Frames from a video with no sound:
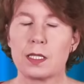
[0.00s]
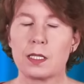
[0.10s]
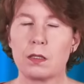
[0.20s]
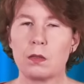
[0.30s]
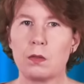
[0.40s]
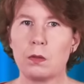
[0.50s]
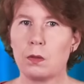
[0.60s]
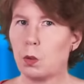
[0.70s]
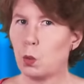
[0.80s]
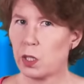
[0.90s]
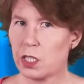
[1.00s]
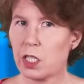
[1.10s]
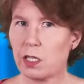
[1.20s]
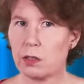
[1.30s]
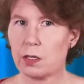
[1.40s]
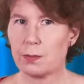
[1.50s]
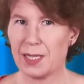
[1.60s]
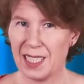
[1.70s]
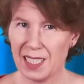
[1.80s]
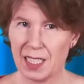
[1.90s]
So, watch out
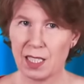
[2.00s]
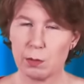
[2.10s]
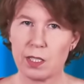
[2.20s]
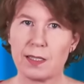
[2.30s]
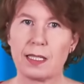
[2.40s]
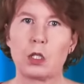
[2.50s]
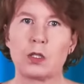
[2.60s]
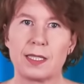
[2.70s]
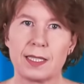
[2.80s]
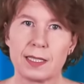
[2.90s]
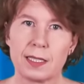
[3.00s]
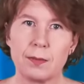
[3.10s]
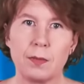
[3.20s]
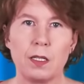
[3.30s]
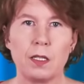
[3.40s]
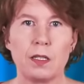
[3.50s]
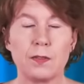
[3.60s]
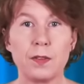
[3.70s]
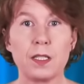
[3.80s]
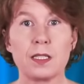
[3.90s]
here comes the context.
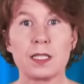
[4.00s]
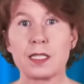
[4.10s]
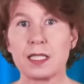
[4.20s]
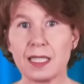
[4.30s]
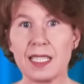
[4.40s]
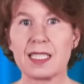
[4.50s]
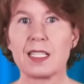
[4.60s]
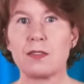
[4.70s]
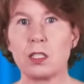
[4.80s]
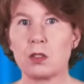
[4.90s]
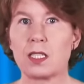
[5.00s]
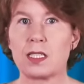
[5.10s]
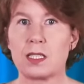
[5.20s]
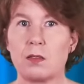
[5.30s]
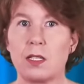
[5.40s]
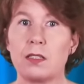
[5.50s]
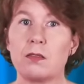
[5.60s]
First, let's have a look at solar